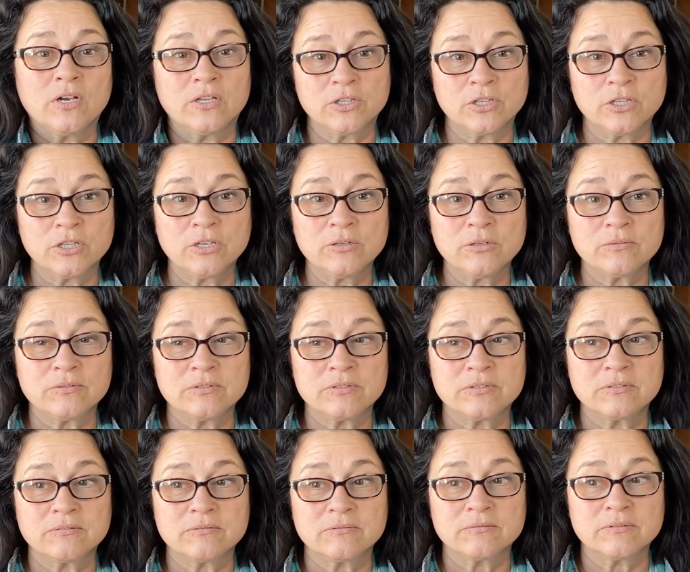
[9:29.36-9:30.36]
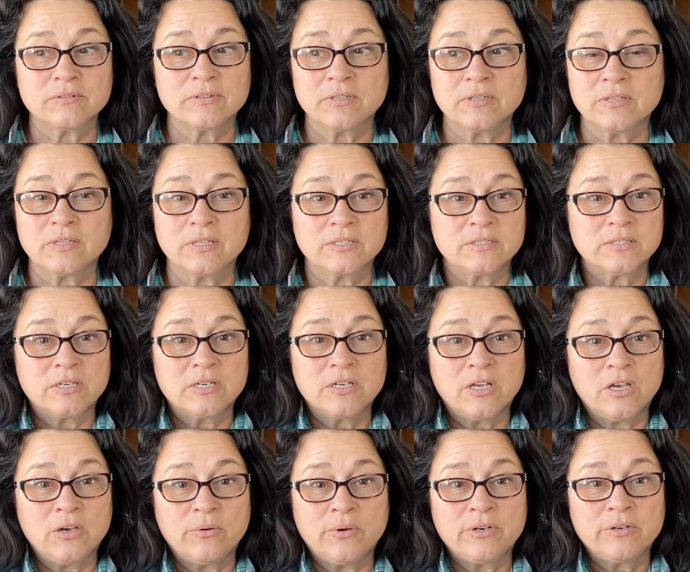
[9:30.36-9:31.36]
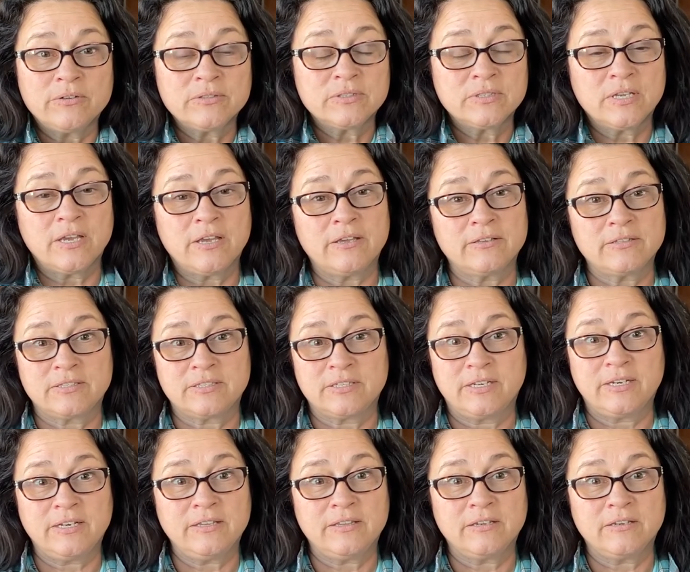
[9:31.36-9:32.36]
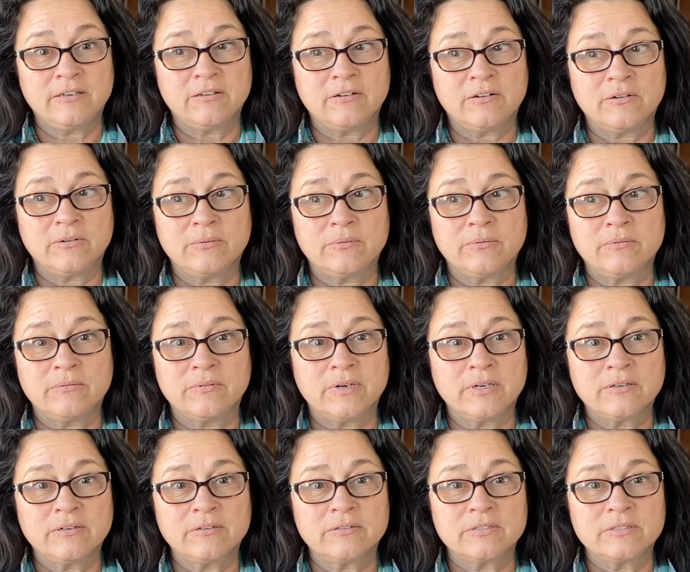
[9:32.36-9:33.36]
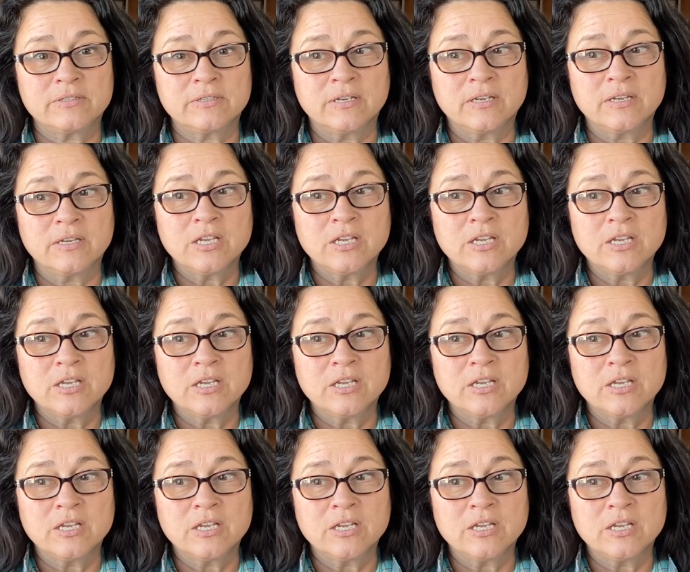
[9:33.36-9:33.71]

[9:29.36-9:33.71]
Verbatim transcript: on the loans? I said, no, we don't ha see anything in our records.